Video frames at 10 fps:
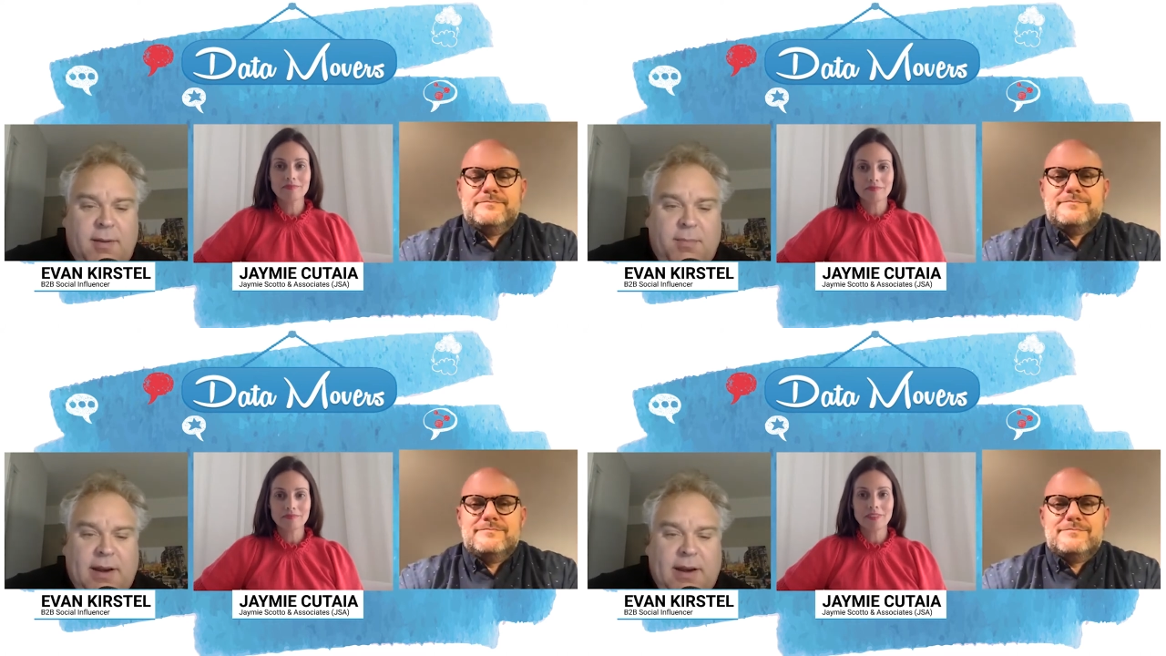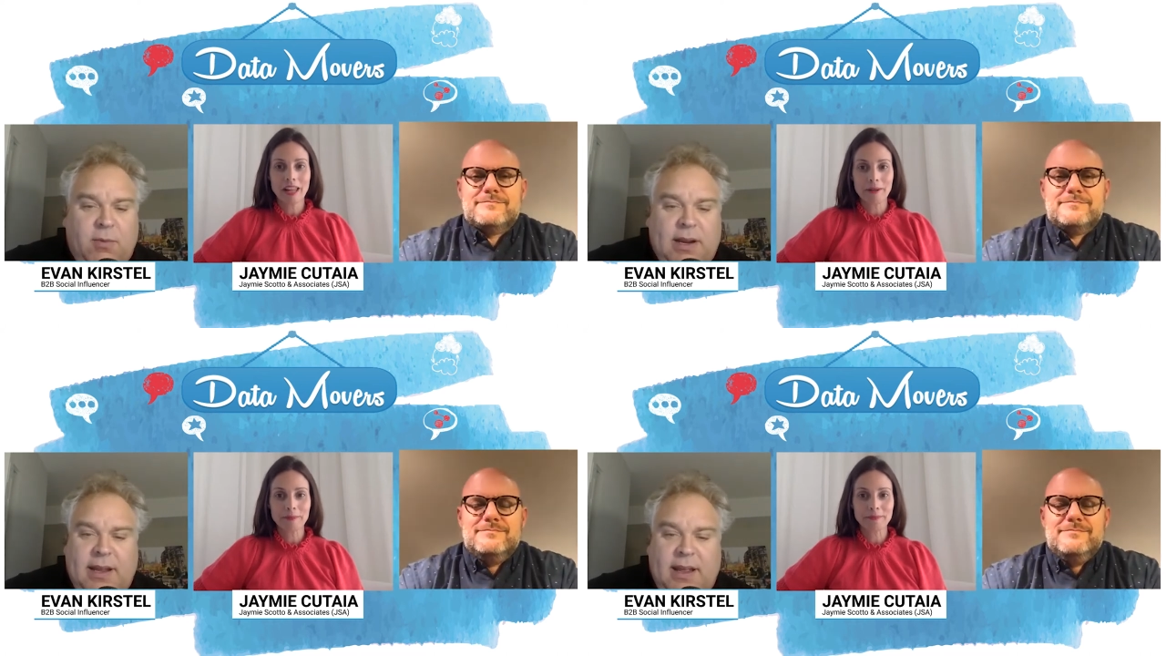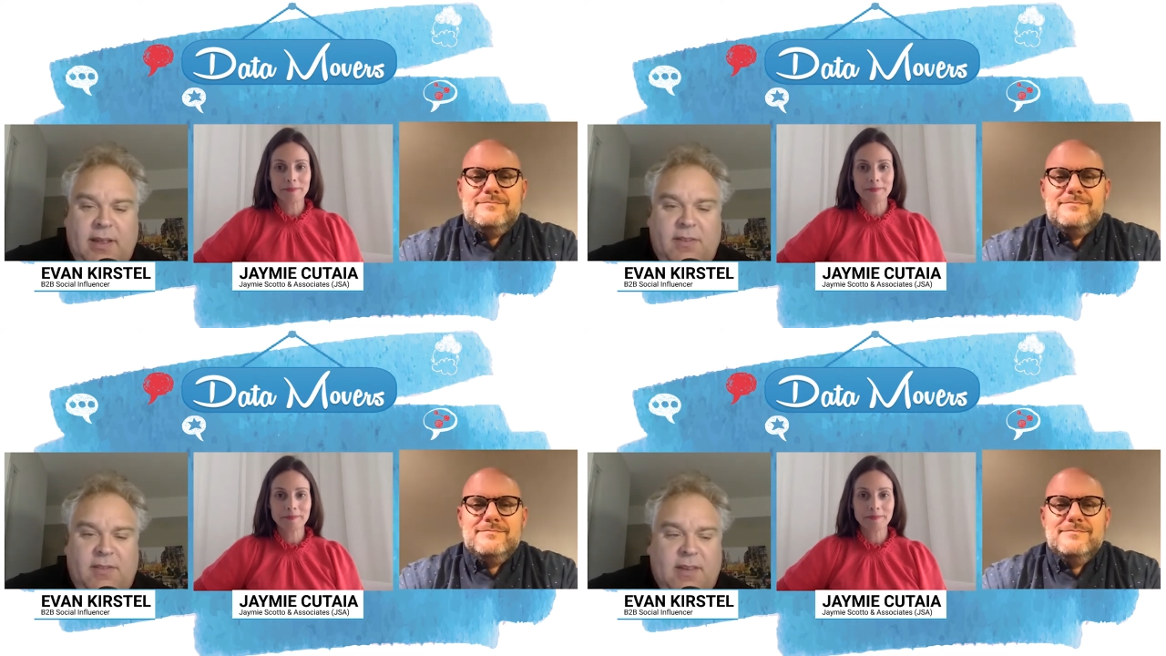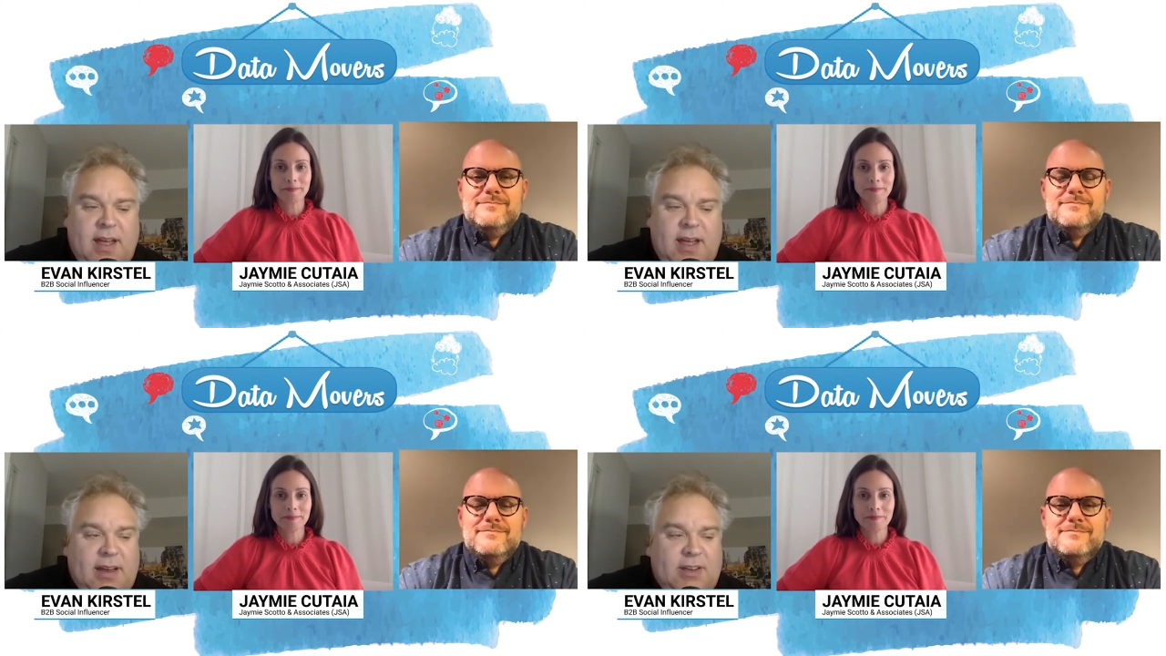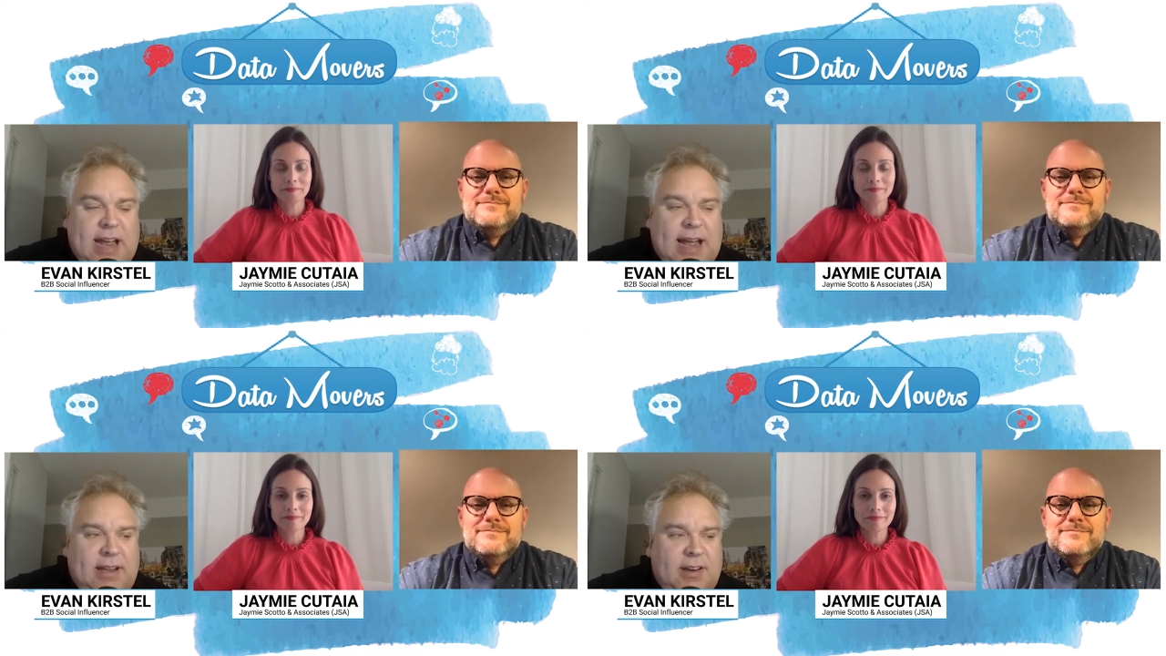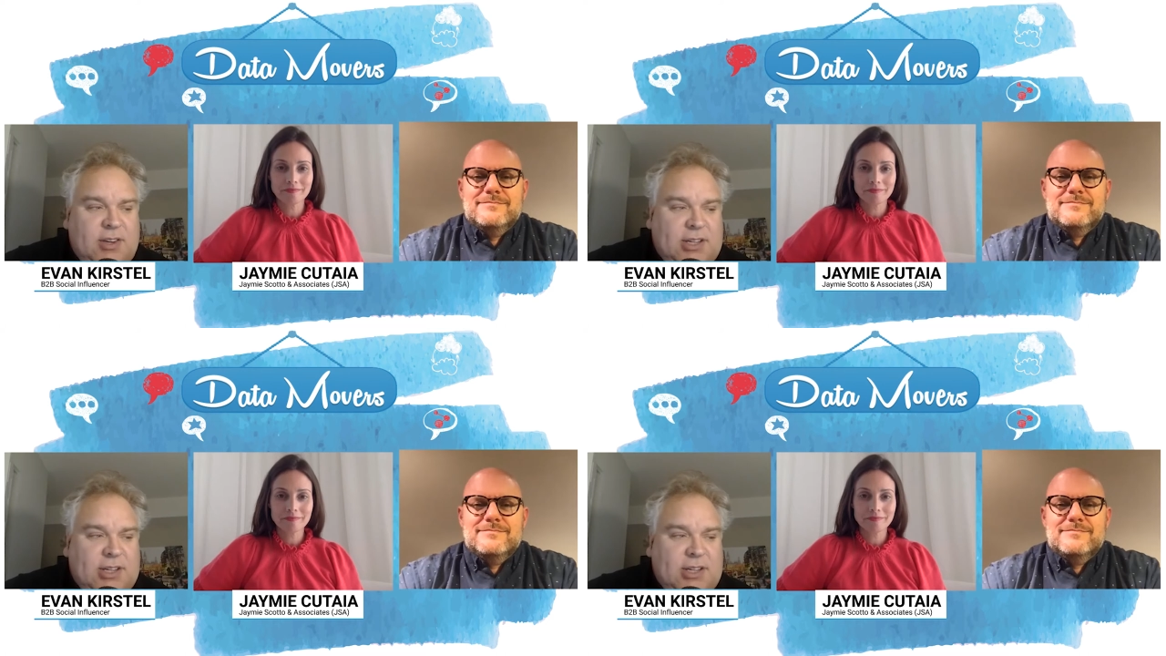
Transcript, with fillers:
Speaker 1: But it really is a challenge,